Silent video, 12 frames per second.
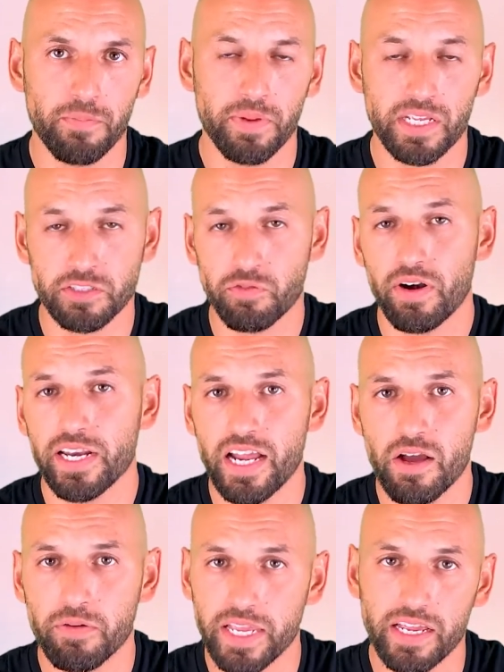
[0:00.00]
Because right
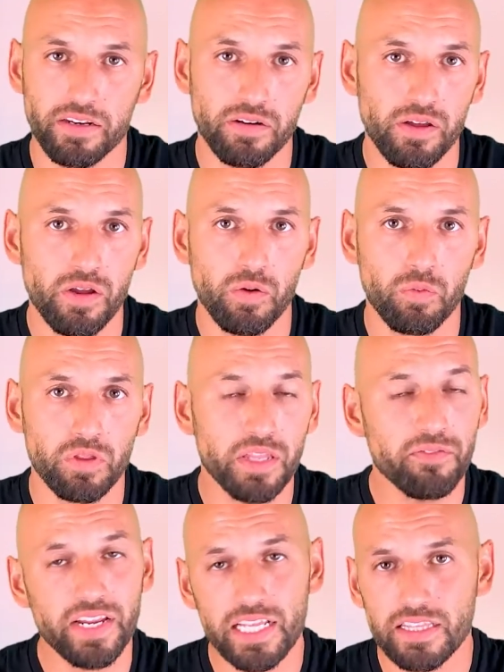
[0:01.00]
now, again, we're
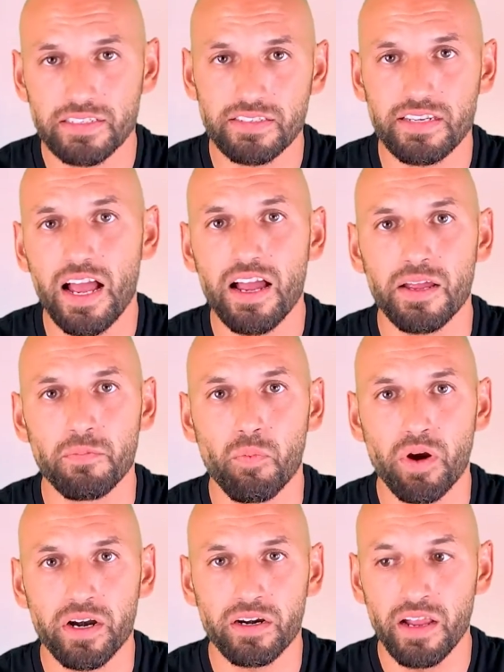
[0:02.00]
living in this time
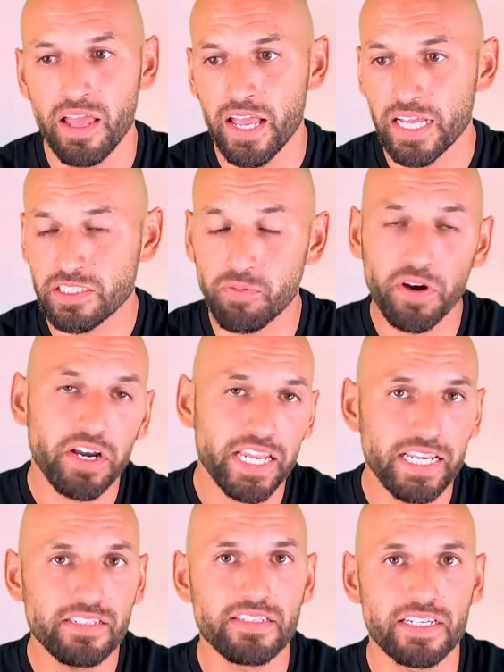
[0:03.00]
where it's very
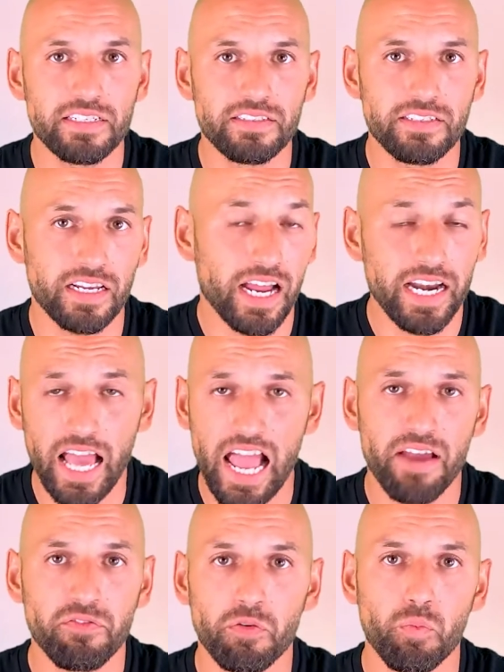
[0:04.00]
easy to kind of
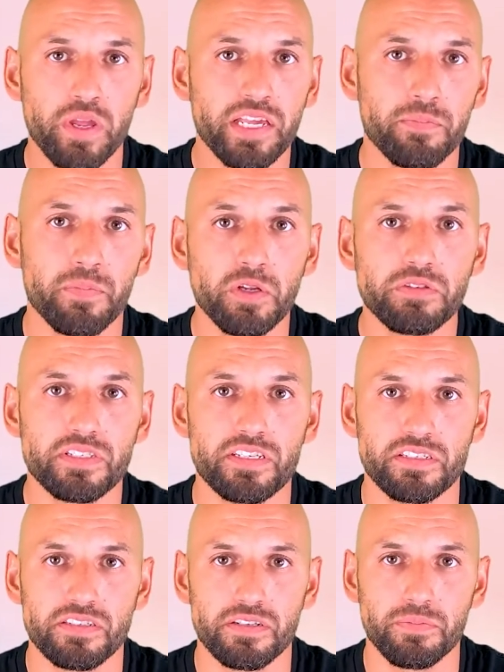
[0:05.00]
have a weak immune
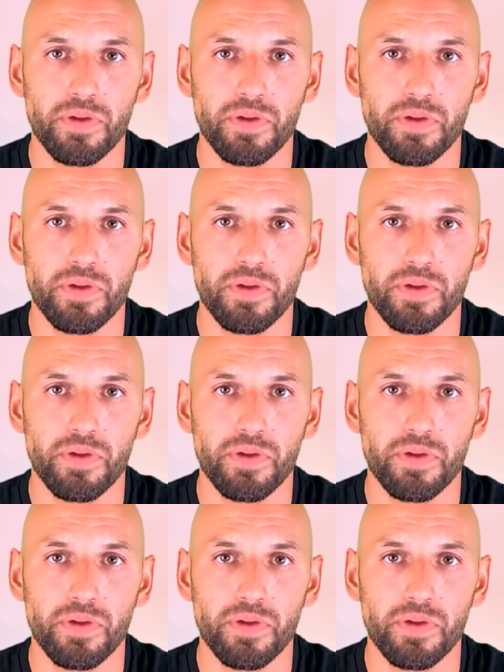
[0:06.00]
system.